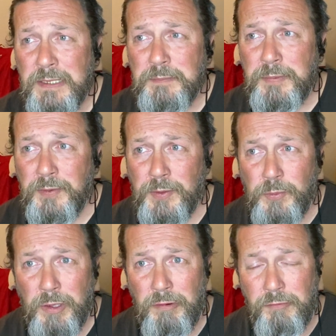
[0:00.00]
but there
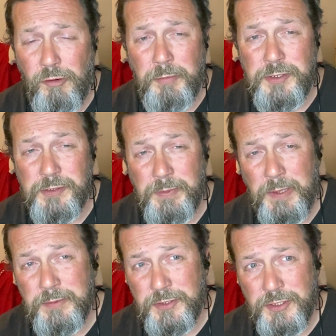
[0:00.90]
were other options, but he
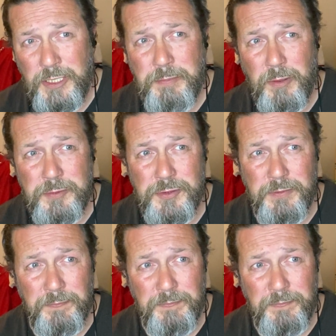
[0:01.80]
was a cheap option.